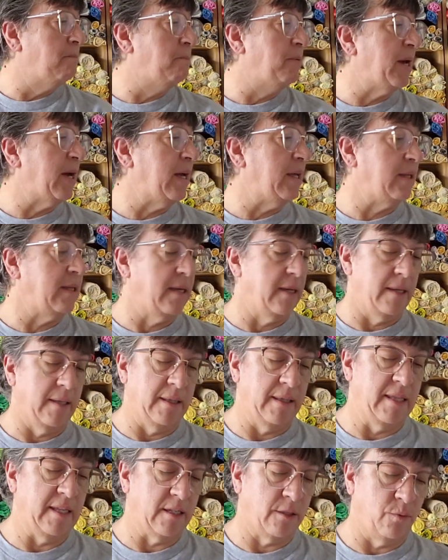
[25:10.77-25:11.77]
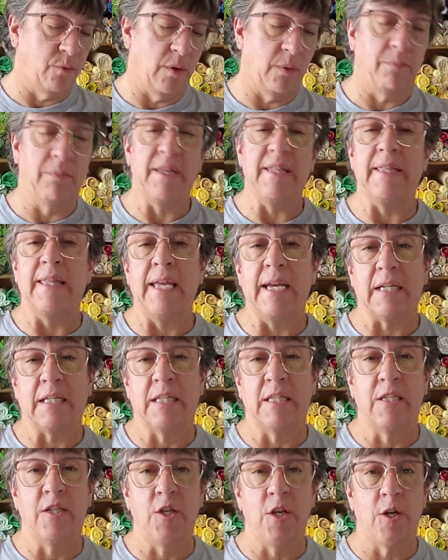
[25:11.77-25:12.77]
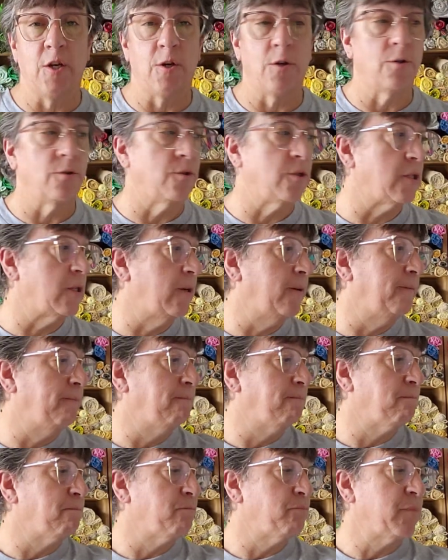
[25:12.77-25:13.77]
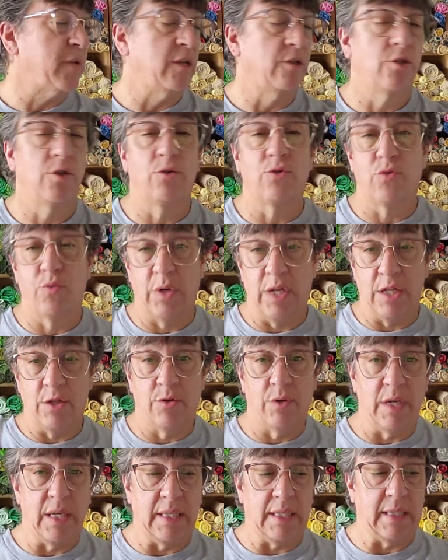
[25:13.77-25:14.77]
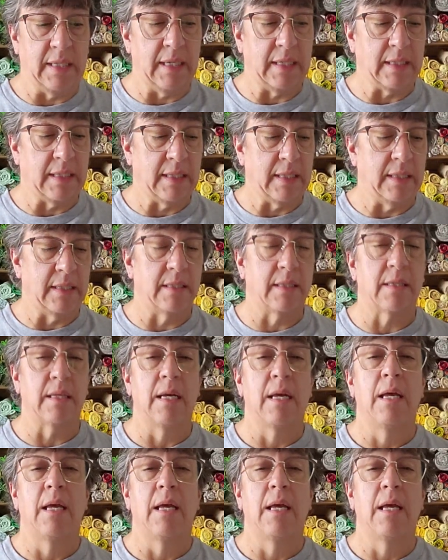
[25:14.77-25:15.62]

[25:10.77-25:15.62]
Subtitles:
But this will be next year's So 2026's